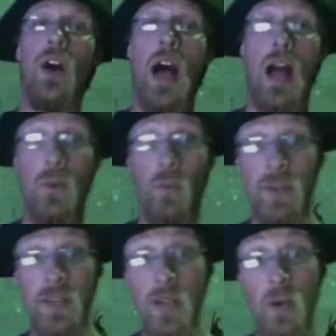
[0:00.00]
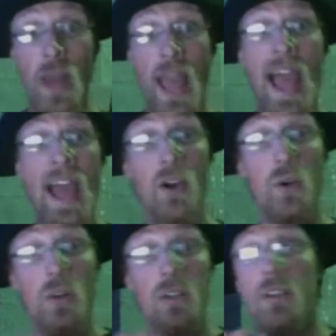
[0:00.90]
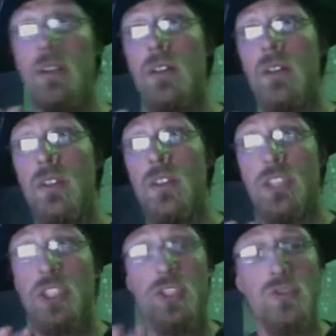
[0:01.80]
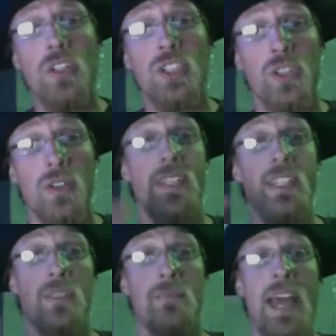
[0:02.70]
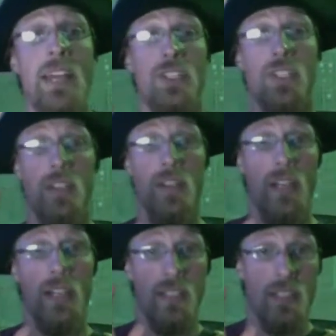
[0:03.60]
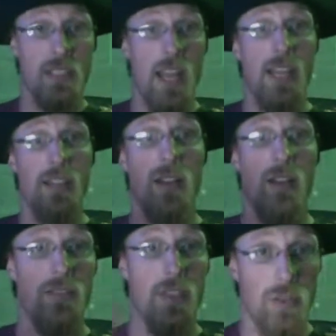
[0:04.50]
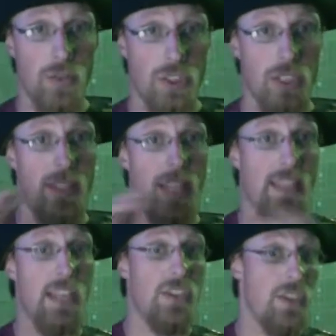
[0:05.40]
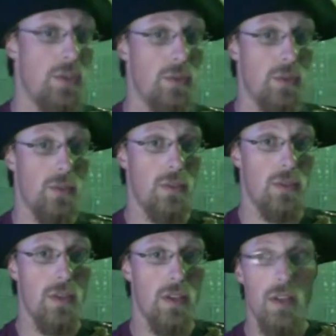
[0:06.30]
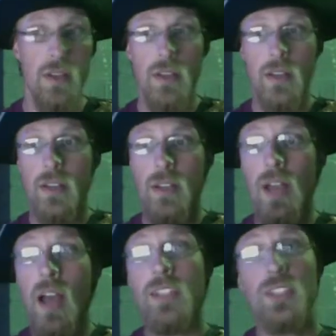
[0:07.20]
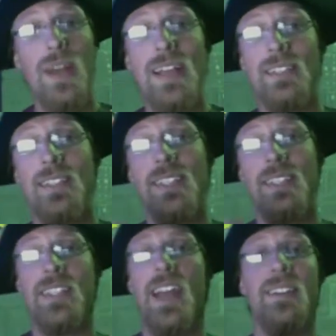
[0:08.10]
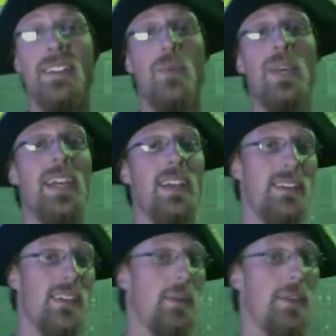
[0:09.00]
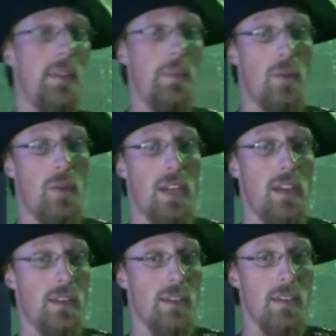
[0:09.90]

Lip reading: I want to note how the structure of this match in the style of the Lucha that they do contrast to the style that we get in WWE.